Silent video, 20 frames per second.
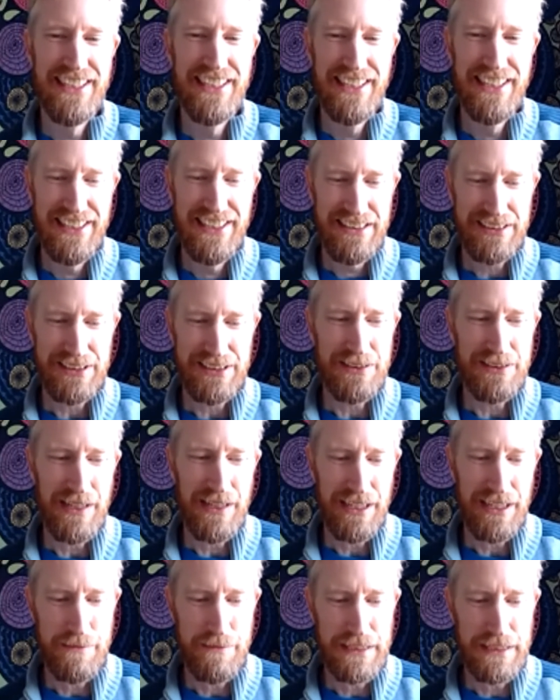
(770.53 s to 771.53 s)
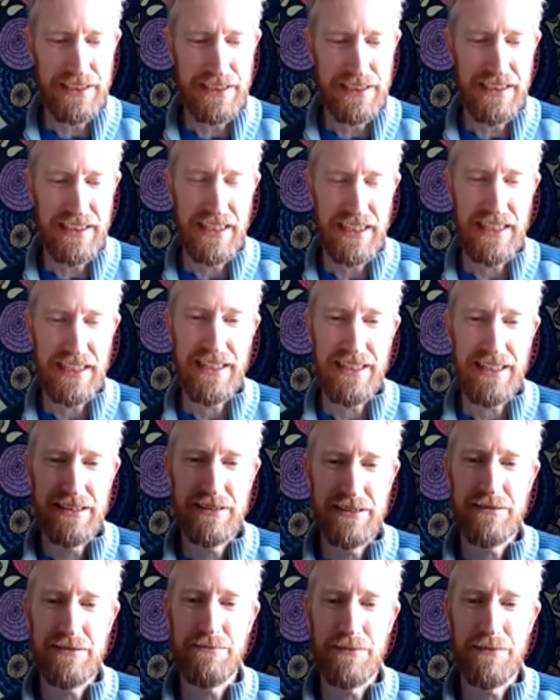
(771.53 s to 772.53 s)
So I've been
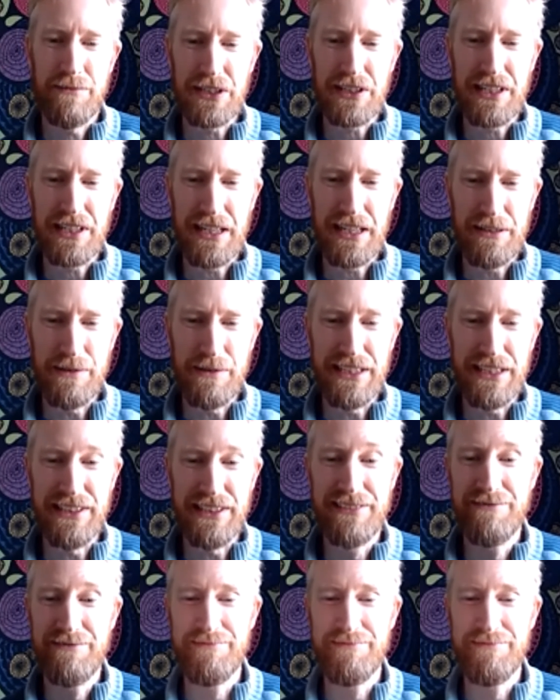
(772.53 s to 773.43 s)
working with